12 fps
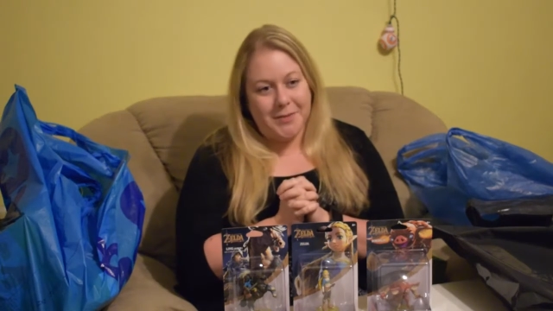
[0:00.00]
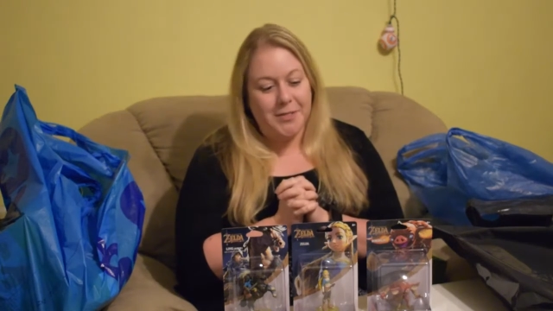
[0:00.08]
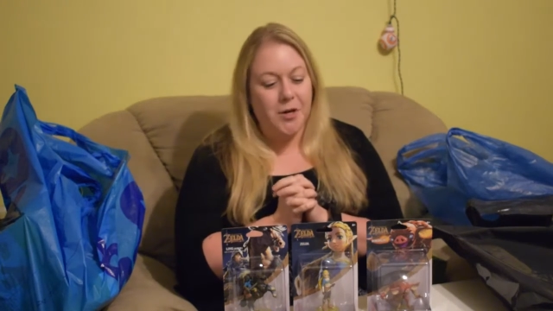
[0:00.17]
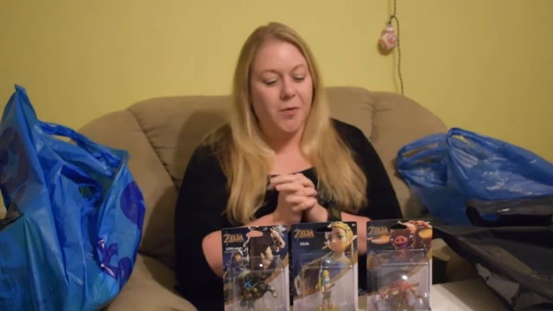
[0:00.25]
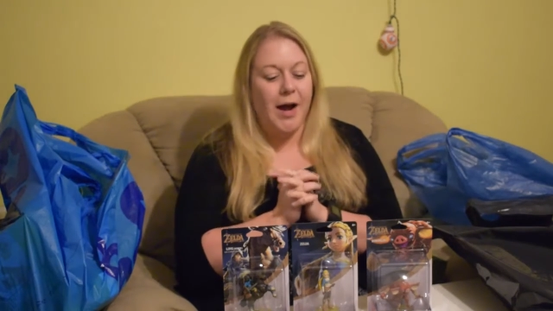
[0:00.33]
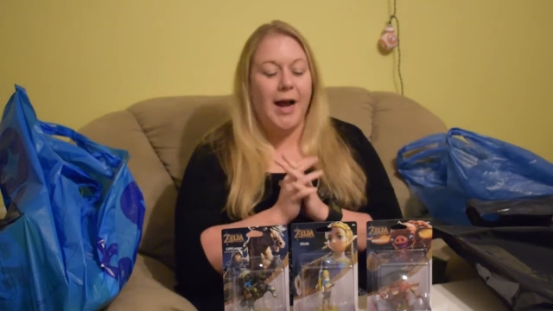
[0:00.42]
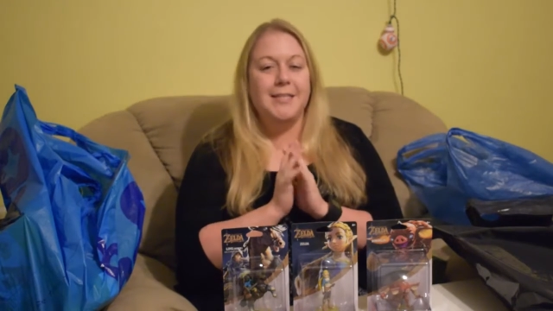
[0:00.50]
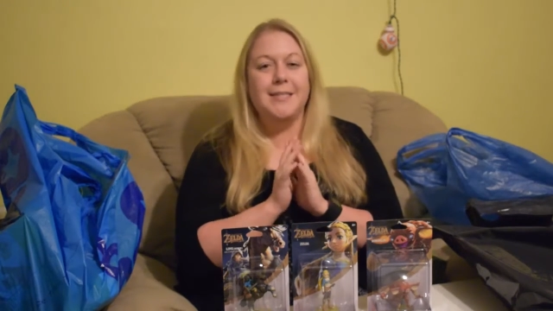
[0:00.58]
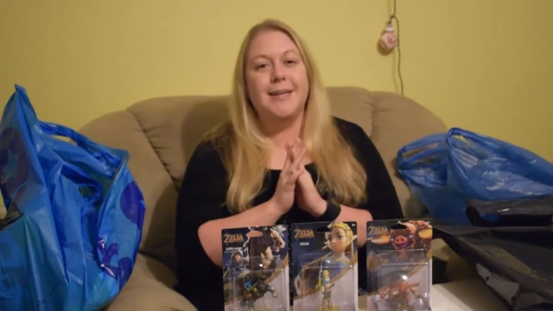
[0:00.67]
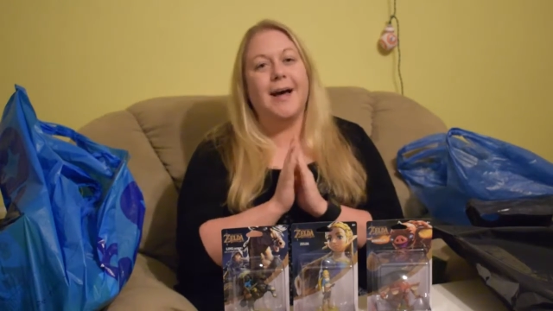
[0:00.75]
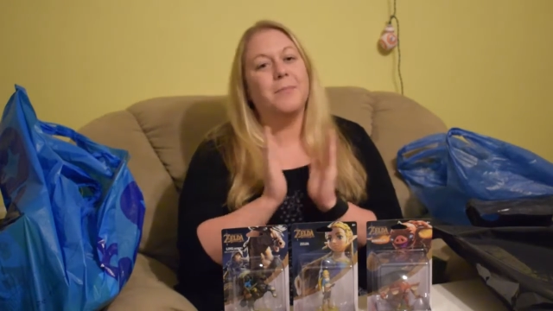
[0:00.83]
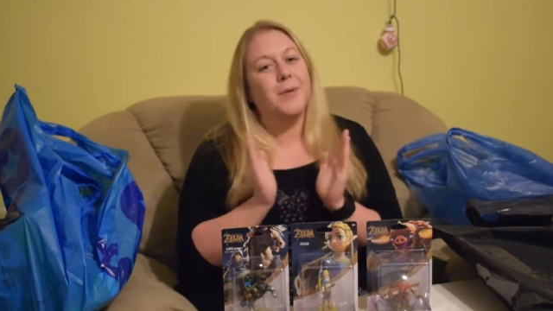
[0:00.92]
So I did
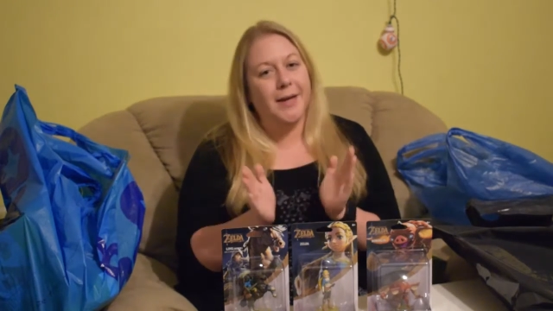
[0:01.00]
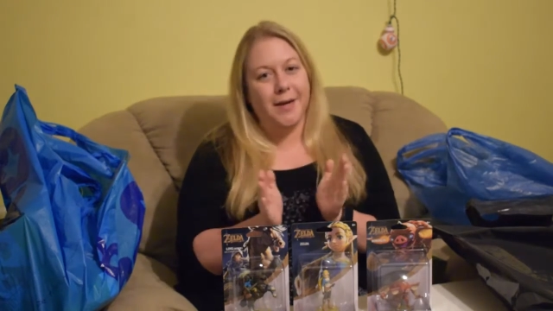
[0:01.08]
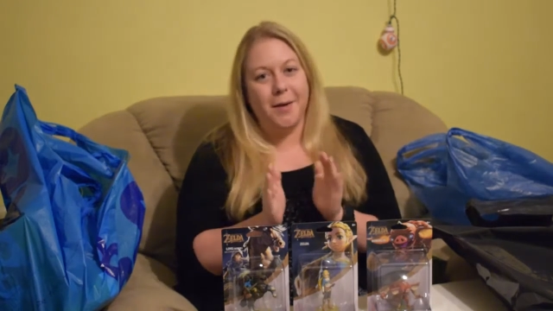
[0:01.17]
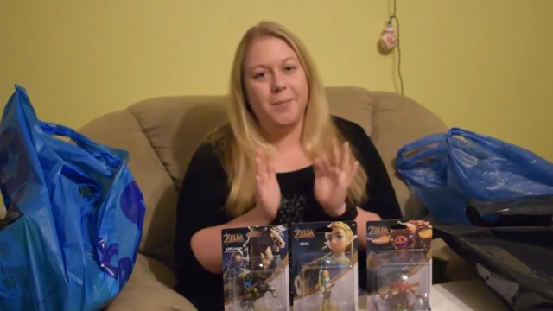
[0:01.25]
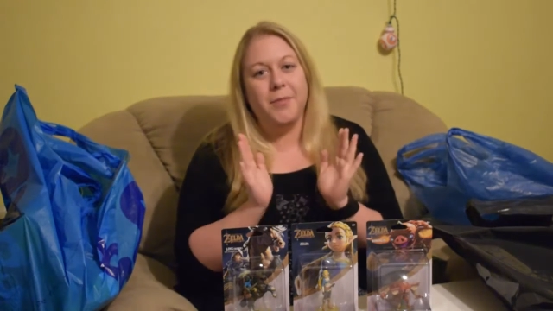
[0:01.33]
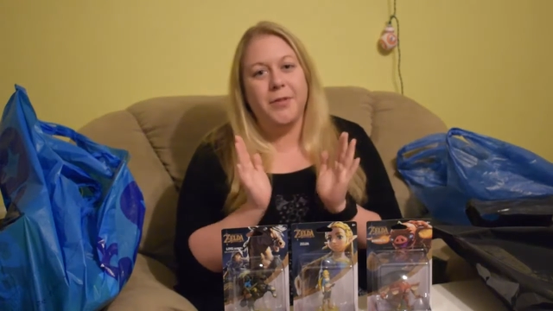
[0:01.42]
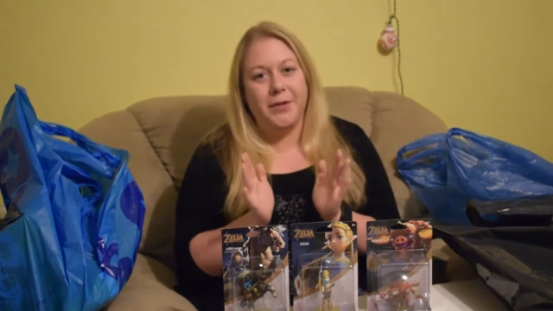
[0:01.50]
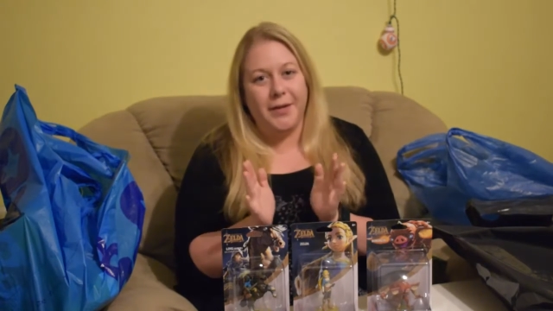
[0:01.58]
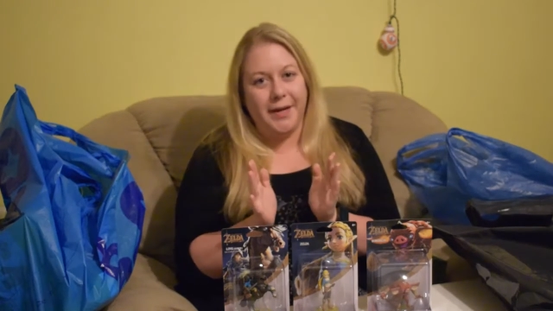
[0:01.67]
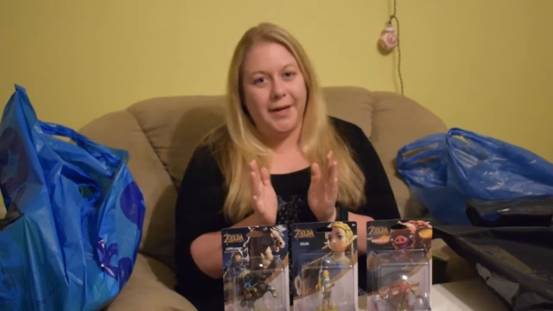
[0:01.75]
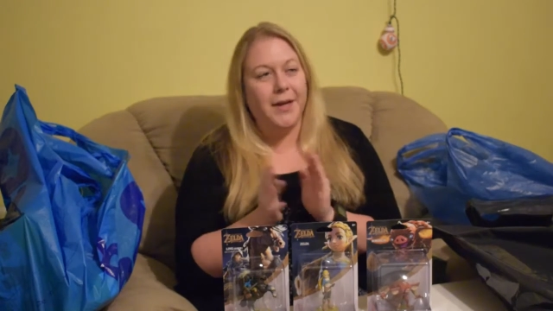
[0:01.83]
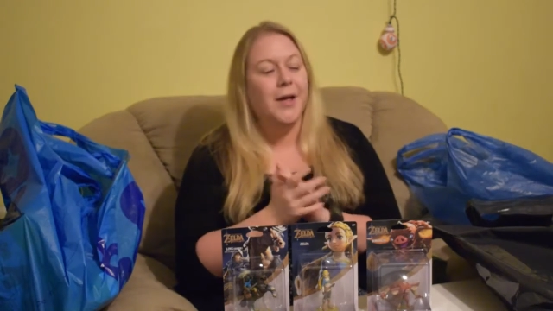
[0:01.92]
not pick up the
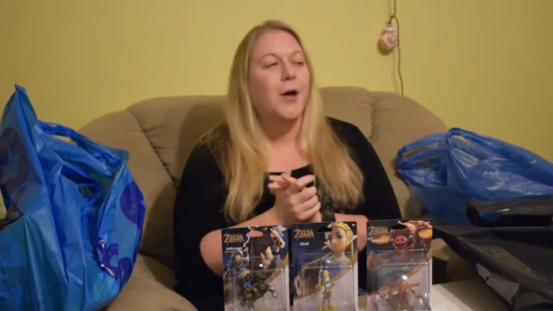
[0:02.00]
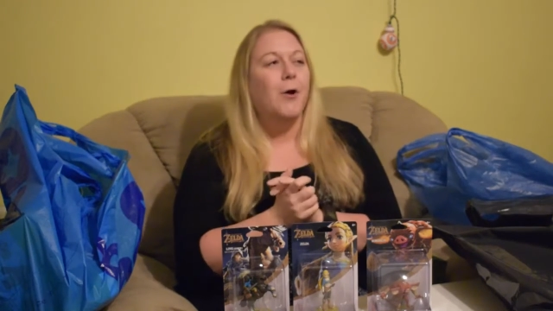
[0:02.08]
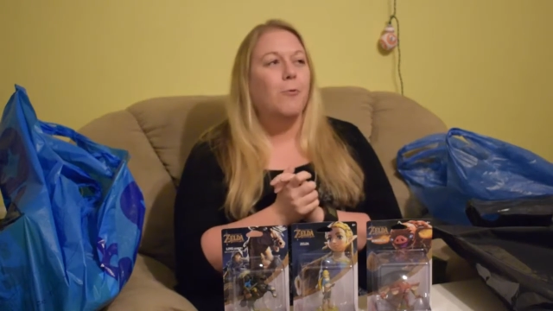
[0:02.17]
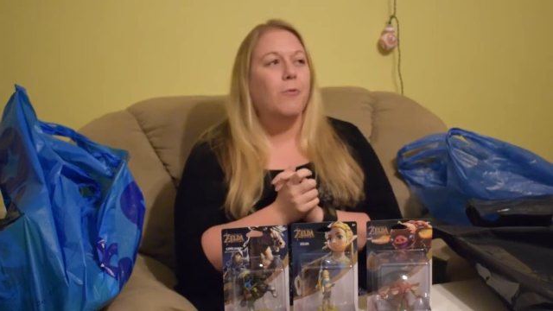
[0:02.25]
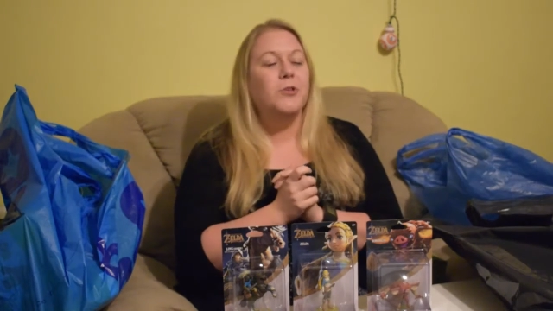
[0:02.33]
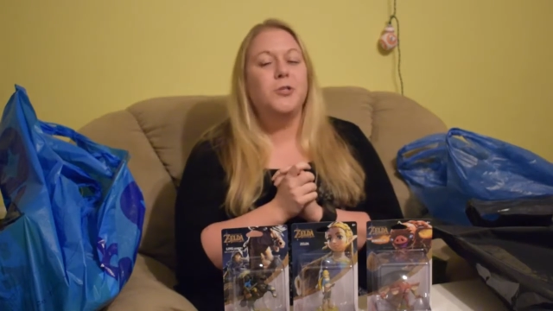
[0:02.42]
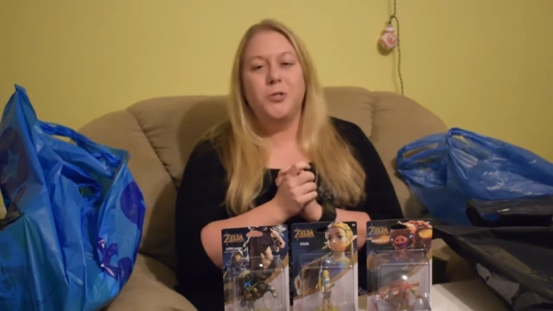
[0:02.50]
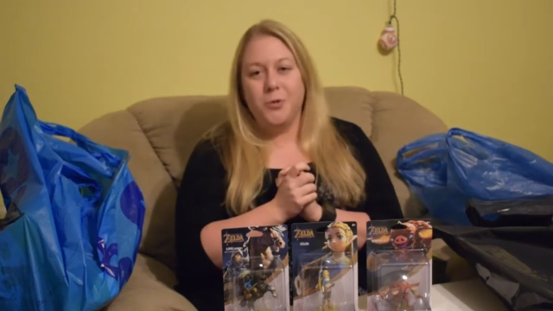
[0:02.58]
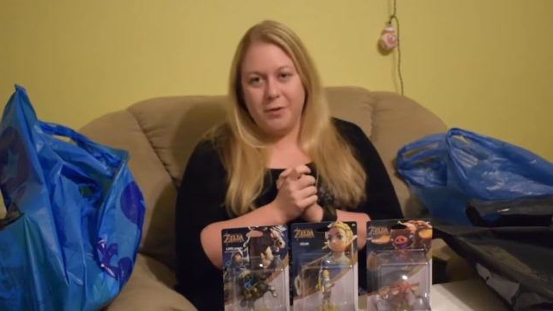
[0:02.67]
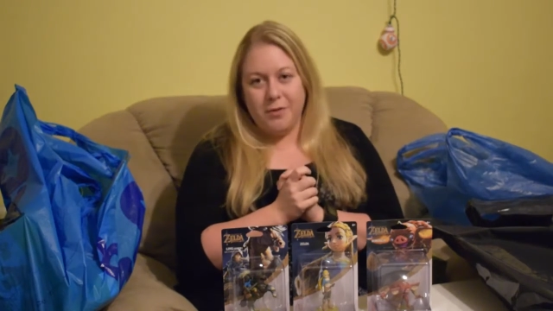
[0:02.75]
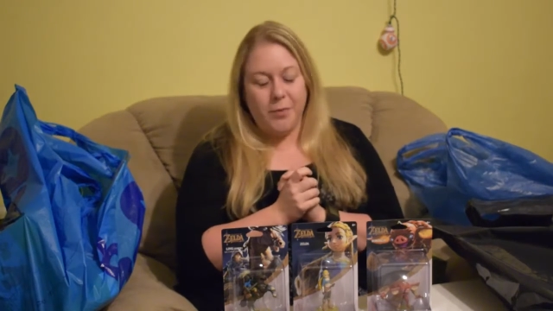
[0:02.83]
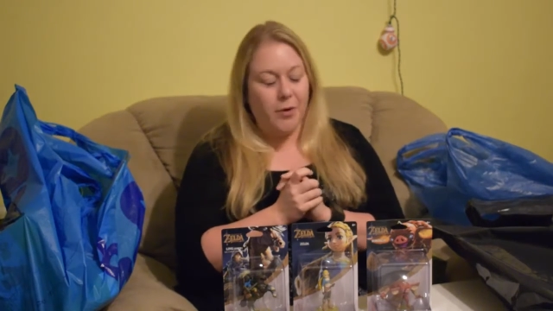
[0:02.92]
Link
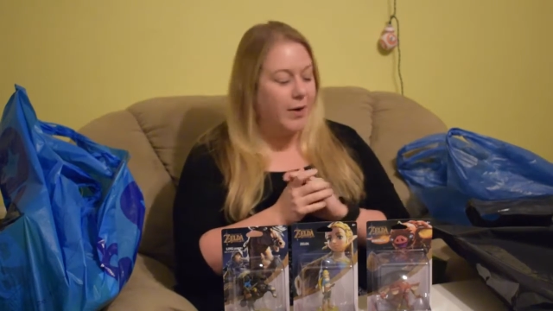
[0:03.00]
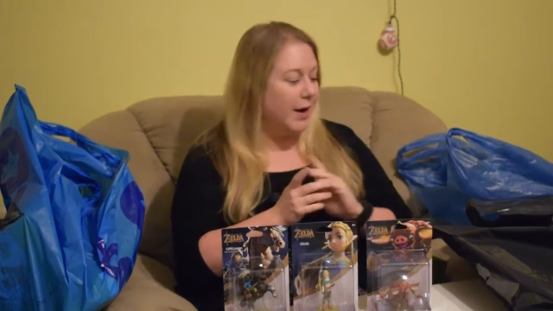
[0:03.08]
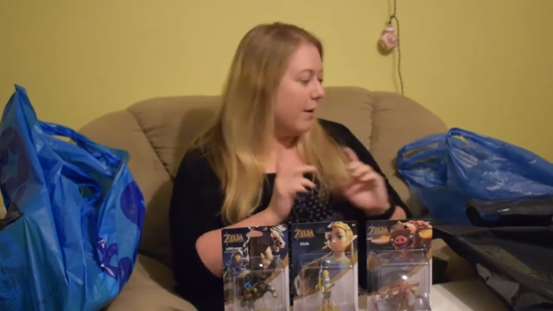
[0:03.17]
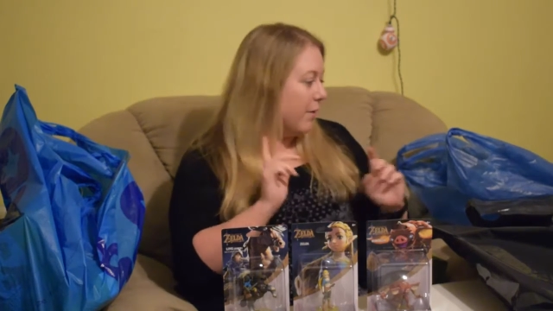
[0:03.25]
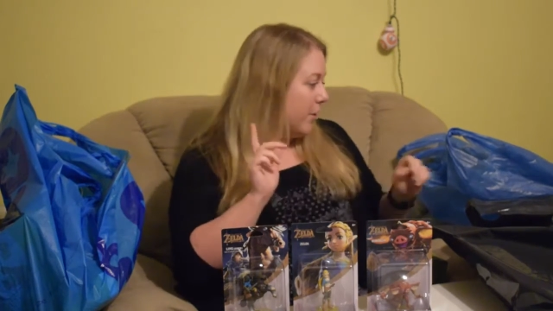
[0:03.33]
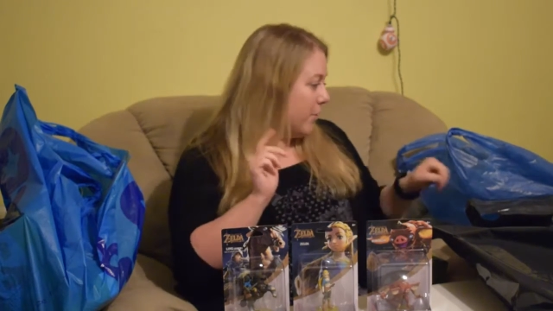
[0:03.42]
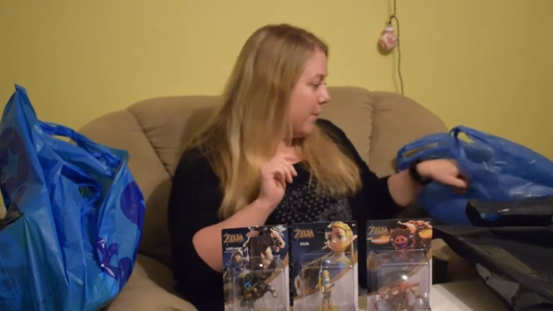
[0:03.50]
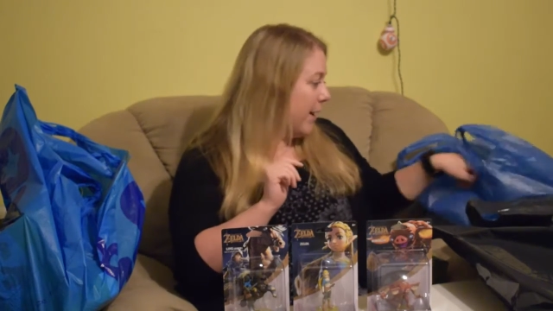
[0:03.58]
shooting the bow and arrow.